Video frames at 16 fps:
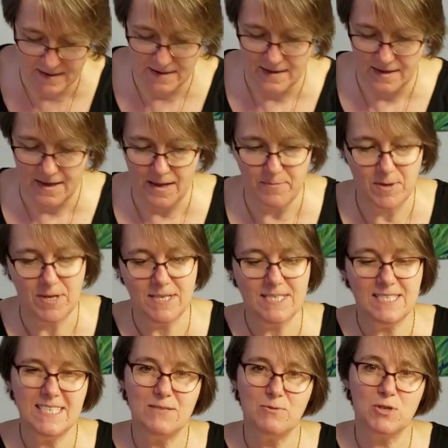And because
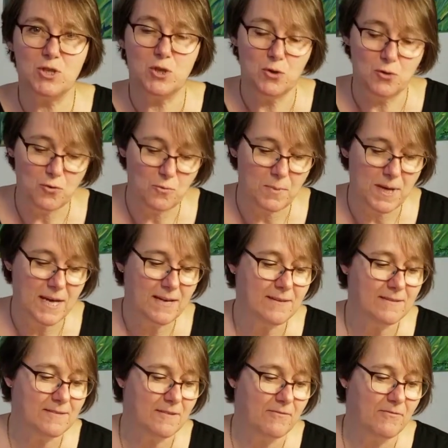this was too
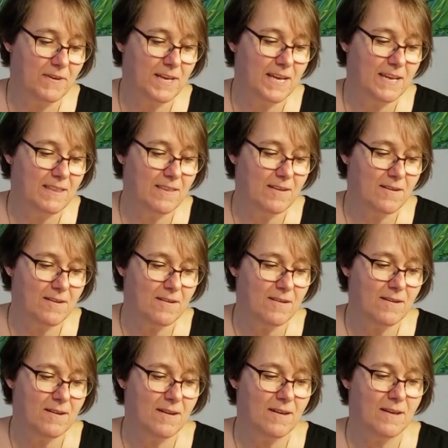big to fit in there,
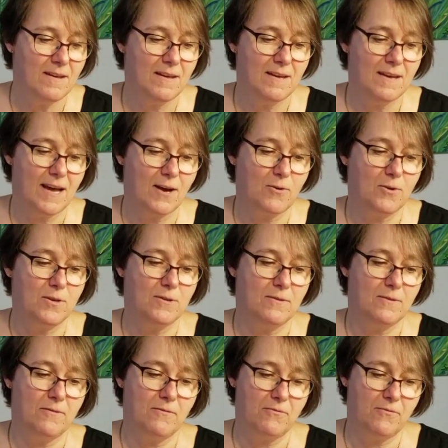I couldn't
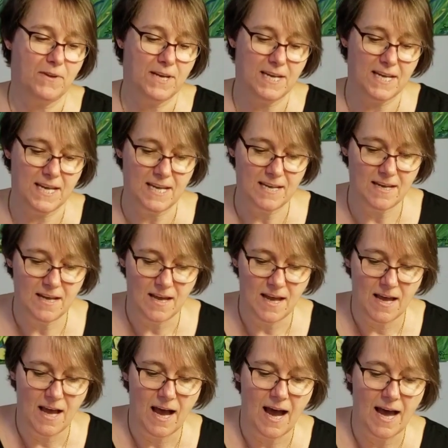fit it in,
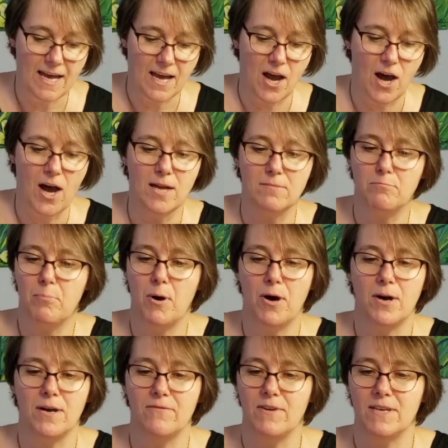I cut
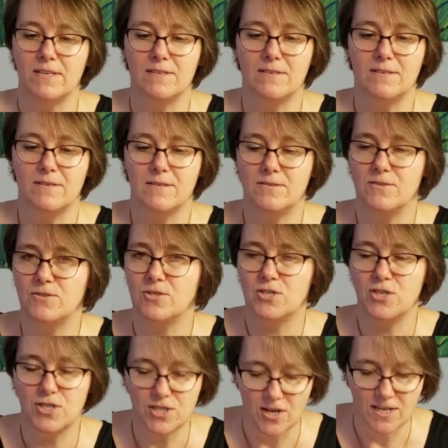part of it
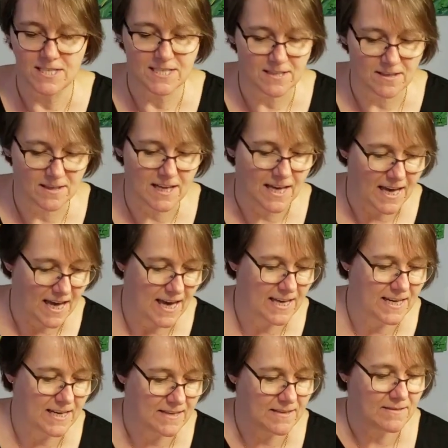just until I had
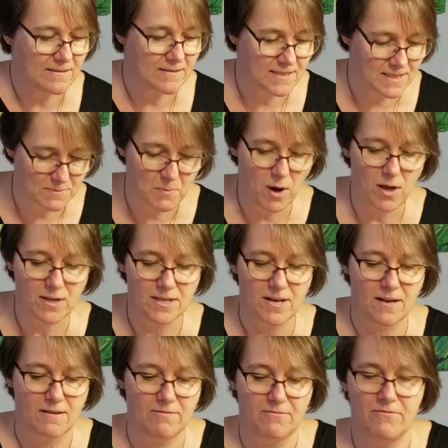it small
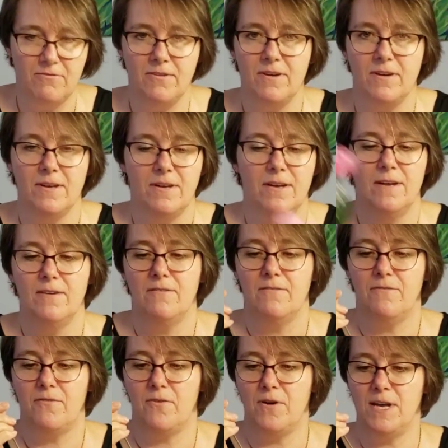enough
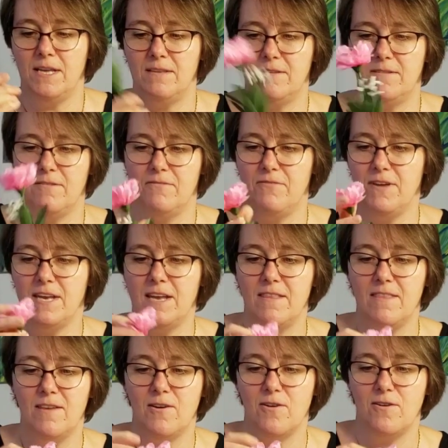for it to fit
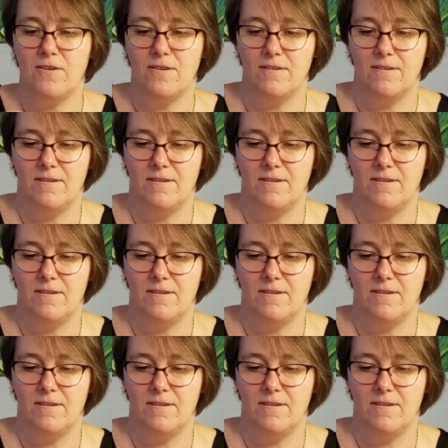in there